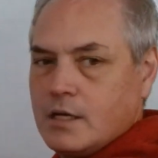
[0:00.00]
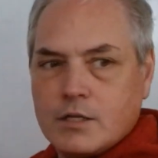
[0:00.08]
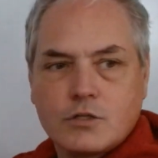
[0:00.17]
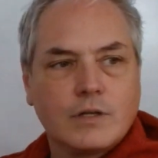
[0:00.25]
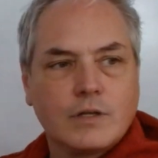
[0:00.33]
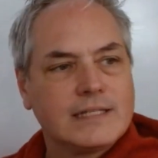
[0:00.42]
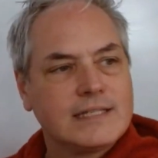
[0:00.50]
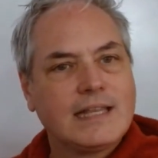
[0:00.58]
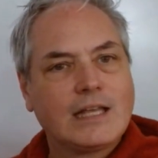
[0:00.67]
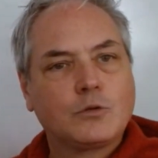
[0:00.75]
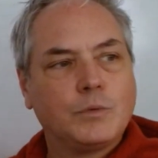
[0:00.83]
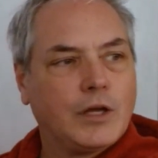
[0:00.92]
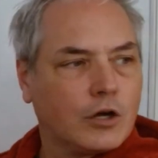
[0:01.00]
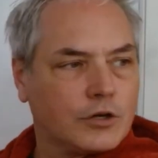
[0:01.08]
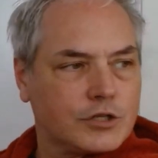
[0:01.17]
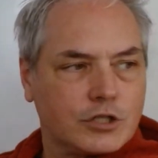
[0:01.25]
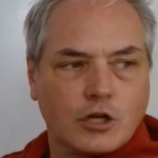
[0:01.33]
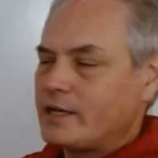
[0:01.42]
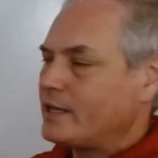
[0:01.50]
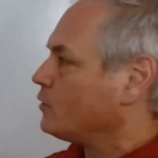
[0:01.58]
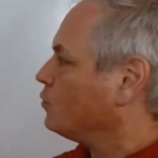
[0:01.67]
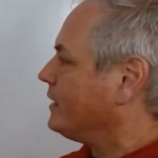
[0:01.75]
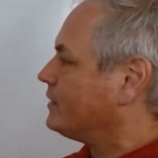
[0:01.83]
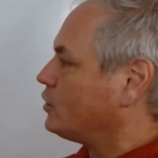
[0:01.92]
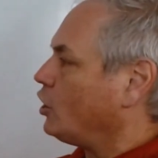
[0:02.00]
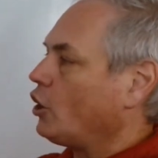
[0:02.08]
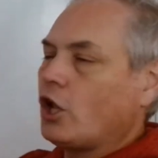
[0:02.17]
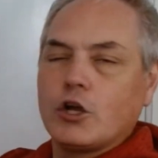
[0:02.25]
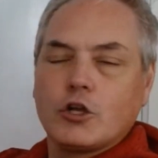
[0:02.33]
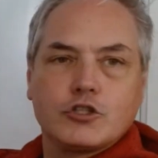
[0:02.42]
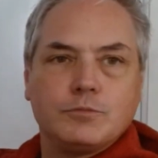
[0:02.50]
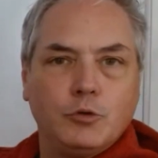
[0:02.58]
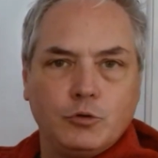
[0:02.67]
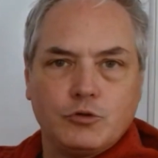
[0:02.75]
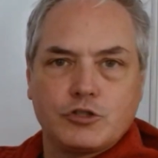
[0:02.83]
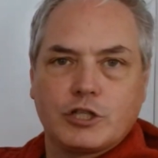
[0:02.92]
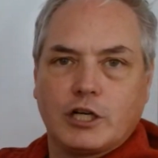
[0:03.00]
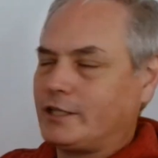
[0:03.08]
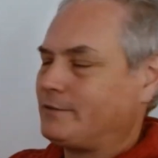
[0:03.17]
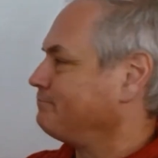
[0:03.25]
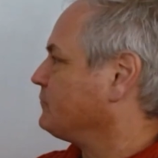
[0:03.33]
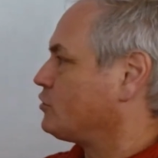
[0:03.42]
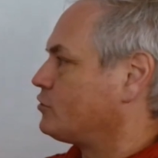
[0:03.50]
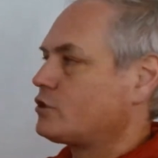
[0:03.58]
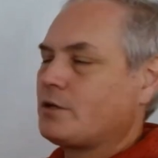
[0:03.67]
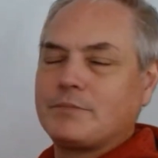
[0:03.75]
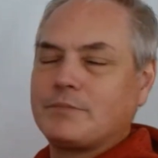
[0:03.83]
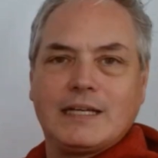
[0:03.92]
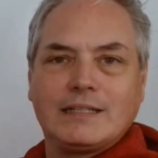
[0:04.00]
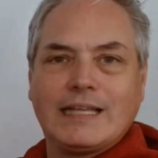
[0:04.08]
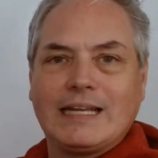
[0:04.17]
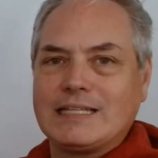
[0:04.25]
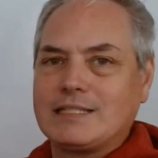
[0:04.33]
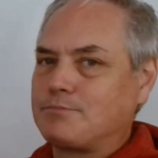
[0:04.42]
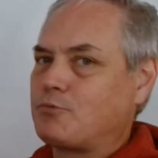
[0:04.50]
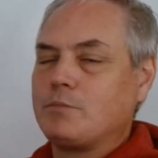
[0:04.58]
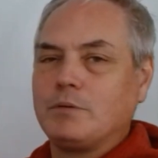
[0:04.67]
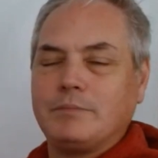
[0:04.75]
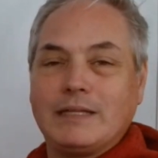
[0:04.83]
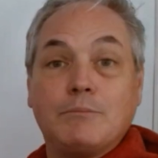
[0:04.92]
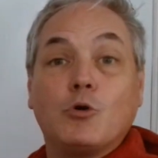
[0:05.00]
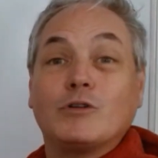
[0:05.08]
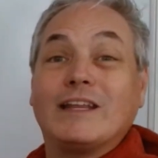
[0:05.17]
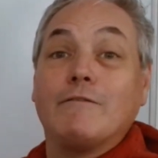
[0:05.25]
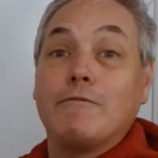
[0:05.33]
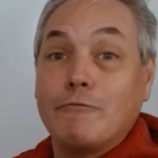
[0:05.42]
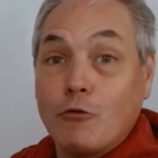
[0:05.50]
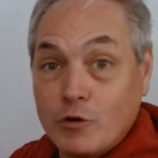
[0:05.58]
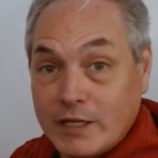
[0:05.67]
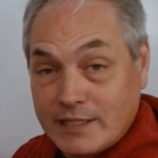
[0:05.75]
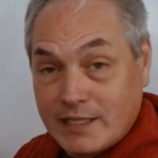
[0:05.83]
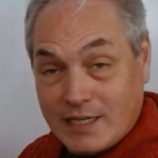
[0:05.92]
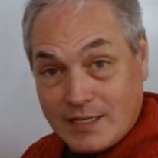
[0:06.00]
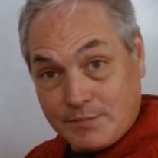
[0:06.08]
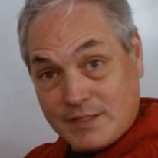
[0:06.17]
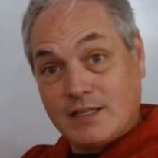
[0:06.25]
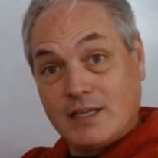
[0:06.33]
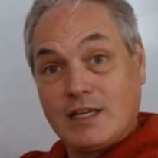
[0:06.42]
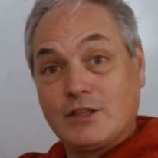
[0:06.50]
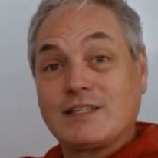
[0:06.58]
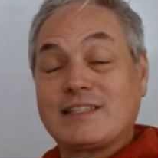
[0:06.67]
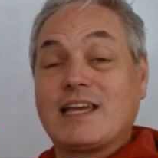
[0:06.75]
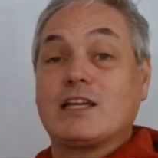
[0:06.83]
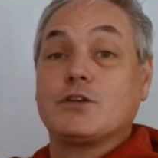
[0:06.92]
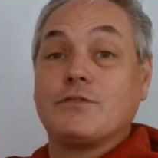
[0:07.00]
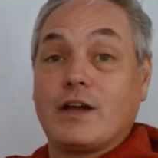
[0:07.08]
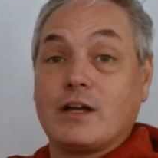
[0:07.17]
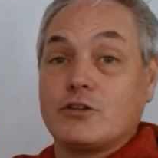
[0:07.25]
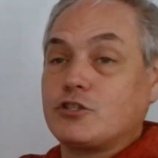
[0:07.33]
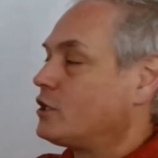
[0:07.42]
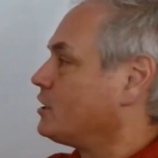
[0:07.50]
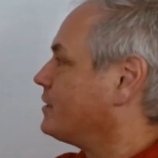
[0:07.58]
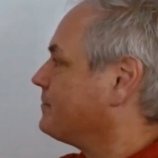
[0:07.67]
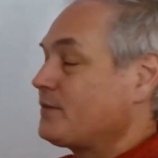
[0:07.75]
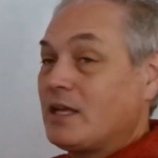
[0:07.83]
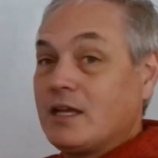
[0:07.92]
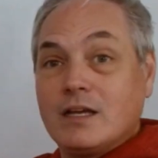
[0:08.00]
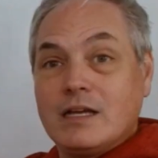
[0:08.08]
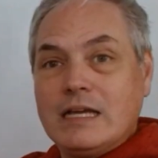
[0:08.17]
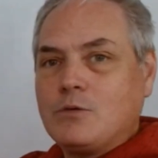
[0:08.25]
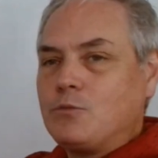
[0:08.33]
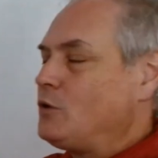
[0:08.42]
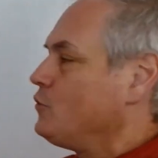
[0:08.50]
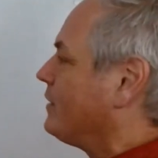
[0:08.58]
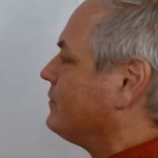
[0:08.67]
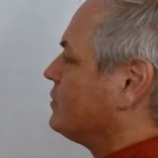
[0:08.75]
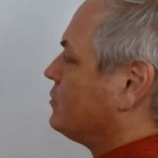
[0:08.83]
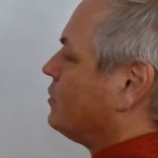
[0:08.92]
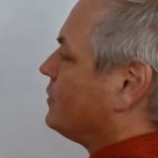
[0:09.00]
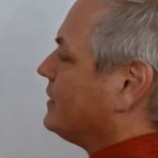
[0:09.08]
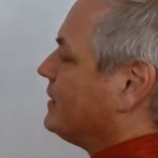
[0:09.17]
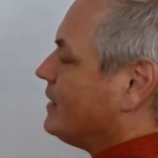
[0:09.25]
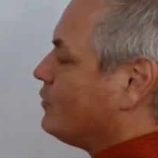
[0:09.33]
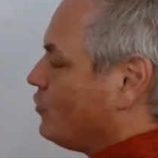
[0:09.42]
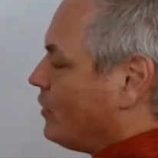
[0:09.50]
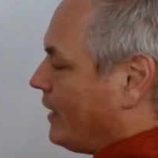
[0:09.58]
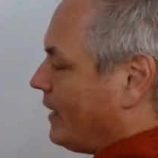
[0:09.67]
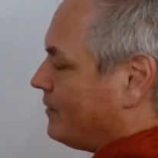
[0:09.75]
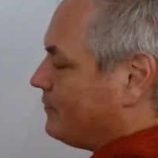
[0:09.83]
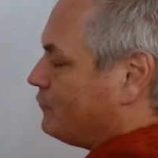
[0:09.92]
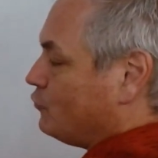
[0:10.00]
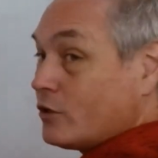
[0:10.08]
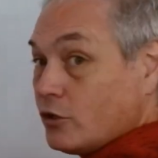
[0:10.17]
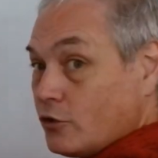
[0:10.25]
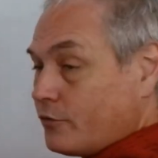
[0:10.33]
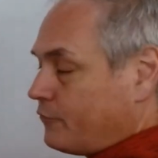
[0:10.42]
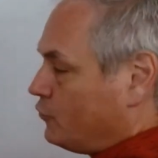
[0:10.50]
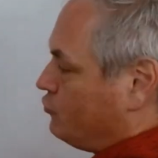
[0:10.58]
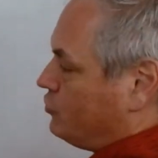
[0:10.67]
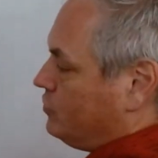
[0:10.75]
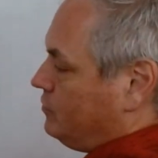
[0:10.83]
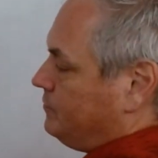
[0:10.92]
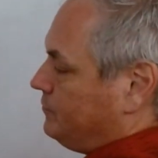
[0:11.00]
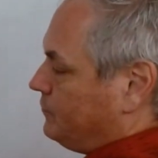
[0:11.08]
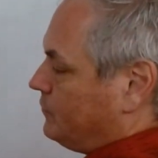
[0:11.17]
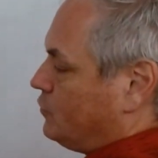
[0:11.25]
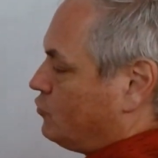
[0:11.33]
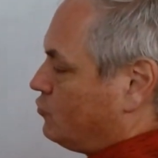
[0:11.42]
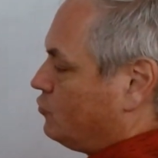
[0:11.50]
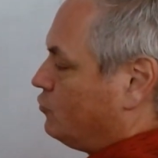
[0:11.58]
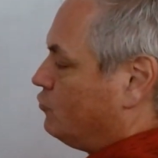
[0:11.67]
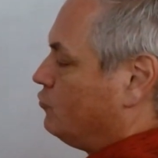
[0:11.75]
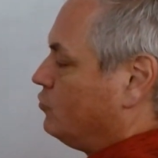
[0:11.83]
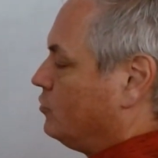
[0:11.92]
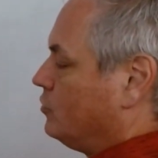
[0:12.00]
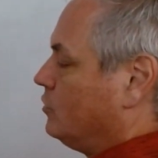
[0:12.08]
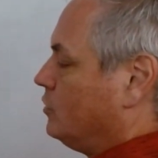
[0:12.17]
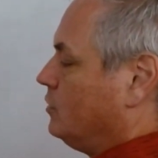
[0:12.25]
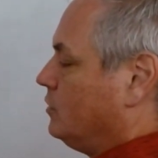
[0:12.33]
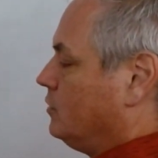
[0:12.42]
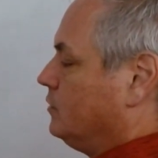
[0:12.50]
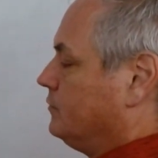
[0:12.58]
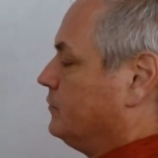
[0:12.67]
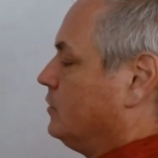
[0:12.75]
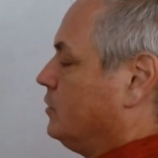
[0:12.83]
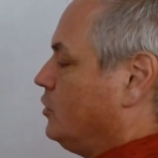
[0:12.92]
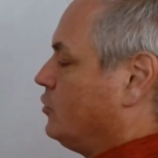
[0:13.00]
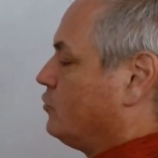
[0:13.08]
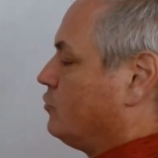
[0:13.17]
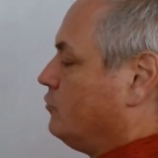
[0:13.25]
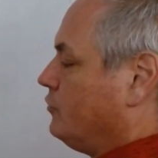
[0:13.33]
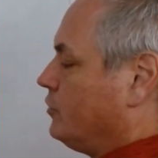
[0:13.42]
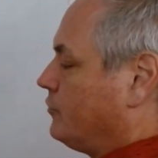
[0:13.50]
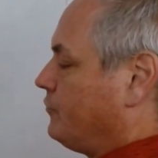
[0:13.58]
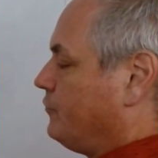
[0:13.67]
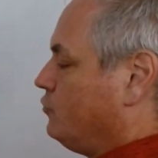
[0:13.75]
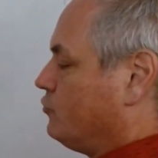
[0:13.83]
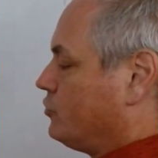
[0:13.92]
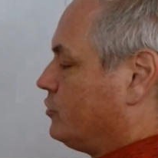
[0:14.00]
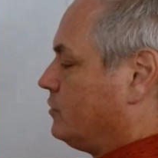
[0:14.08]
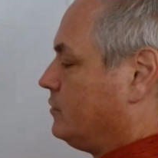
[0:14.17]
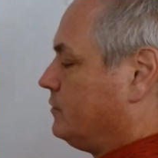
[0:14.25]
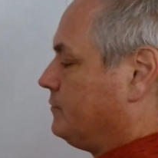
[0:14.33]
So let's say that we are starting with a large blue star. So something that is probably more than 40 times the size of our star. When you have a star here, you have nuclear fusion. So nuclear fusion